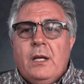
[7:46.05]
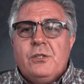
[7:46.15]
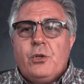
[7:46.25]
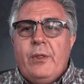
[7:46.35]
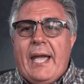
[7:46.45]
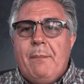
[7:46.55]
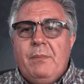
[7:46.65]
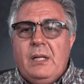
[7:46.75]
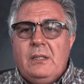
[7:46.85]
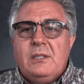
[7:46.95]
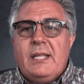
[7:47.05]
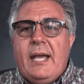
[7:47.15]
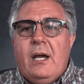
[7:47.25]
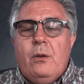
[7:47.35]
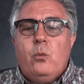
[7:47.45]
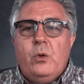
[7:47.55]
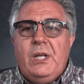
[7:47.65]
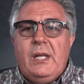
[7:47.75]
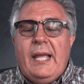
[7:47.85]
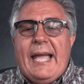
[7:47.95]
So that means that
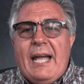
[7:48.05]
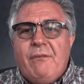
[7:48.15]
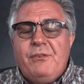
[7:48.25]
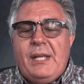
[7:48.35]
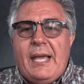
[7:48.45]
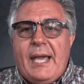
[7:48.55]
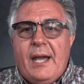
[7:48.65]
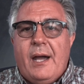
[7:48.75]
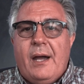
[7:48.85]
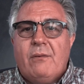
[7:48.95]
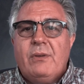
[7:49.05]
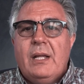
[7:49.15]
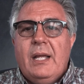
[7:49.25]
we have to have